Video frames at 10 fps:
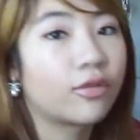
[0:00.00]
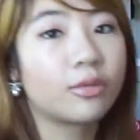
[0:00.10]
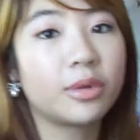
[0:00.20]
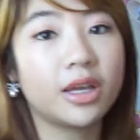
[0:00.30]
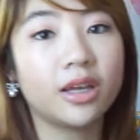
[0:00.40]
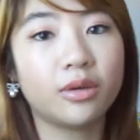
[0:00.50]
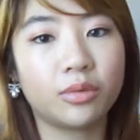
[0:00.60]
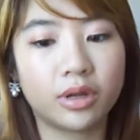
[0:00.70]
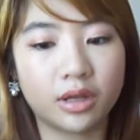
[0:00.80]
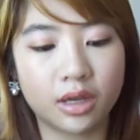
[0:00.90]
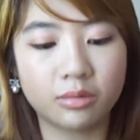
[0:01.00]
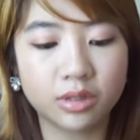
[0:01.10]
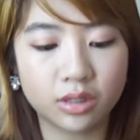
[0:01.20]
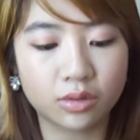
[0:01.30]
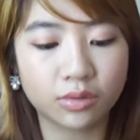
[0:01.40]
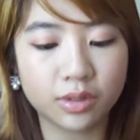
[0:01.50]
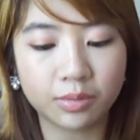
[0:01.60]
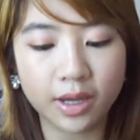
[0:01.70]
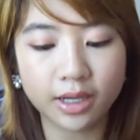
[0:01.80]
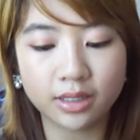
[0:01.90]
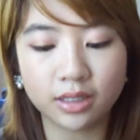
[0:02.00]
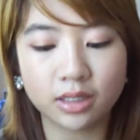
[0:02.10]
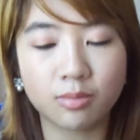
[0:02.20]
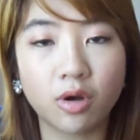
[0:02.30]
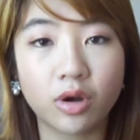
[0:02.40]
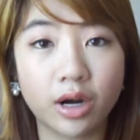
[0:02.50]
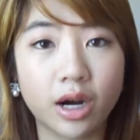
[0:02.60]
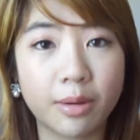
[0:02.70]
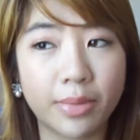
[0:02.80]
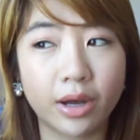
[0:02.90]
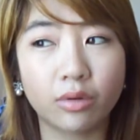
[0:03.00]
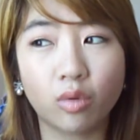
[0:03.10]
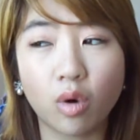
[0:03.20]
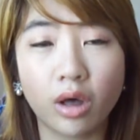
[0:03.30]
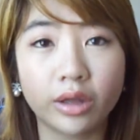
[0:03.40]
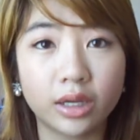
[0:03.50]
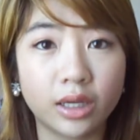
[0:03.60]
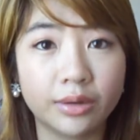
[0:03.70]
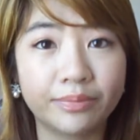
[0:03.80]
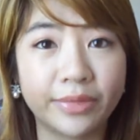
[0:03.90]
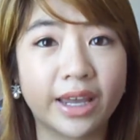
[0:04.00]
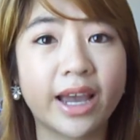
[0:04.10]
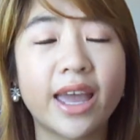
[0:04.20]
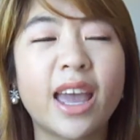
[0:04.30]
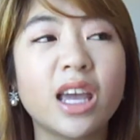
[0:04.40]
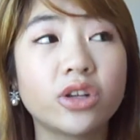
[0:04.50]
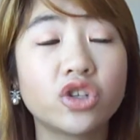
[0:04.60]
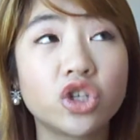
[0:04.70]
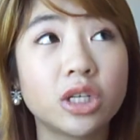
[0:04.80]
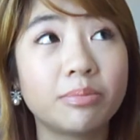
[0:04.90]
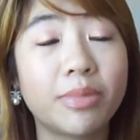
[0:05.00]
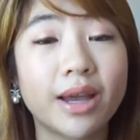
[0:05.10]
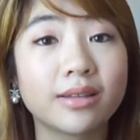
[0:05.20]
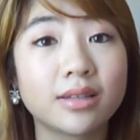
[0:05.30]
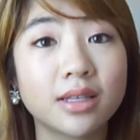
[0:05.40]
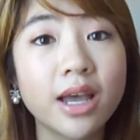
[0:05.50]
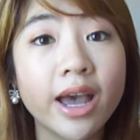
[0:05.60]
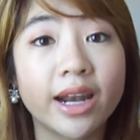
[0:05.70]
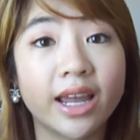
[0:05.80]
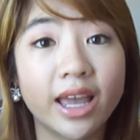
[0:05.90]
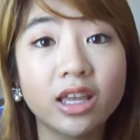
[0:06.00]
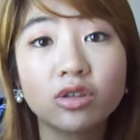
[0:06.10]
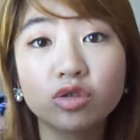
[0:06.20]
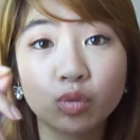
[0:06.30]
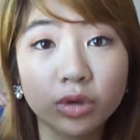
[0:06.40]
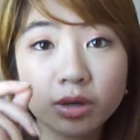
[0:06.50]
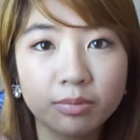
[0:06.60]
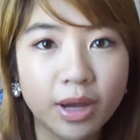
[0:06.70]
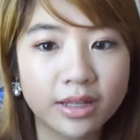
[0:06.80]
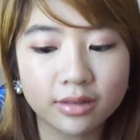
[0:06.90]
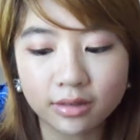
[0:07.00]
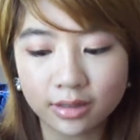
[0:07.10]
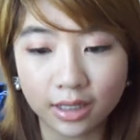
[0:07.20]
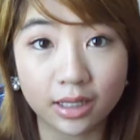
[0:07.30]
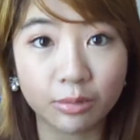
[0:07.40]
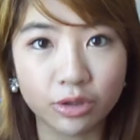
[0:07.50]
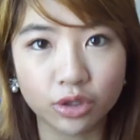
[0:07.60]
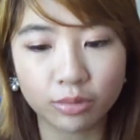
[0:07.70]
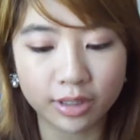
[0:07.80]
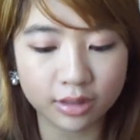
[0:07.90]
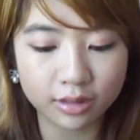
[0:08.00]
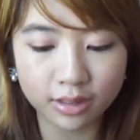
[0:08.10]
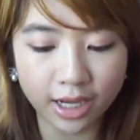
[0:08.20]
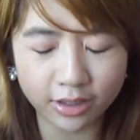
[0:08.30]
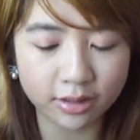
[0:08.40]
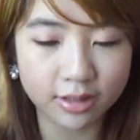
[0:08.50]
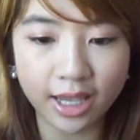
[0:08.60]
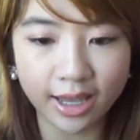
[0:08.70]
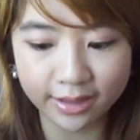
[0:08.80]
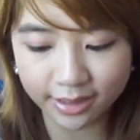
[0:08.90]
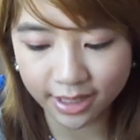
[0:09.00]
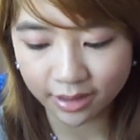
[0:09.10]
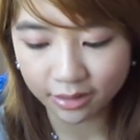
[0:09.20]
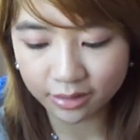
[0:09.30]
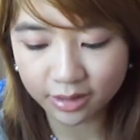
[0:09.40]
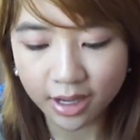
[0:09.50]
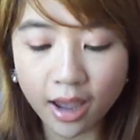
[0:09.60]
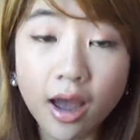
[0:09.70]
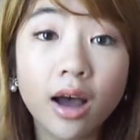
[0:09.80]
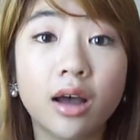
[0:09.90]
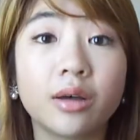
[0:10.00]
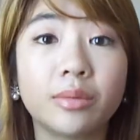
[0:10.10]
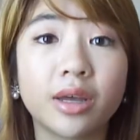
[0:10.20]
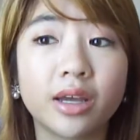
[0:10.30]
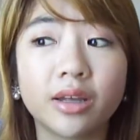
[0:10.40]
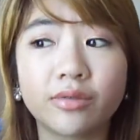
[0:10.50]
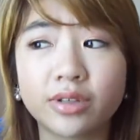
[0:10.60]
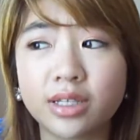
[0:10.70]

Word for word: for me when it comes to school supplies it's more about quality like I hate cheap pens and I hate those wooden pencils like number two pencils I just can't stand those um, and for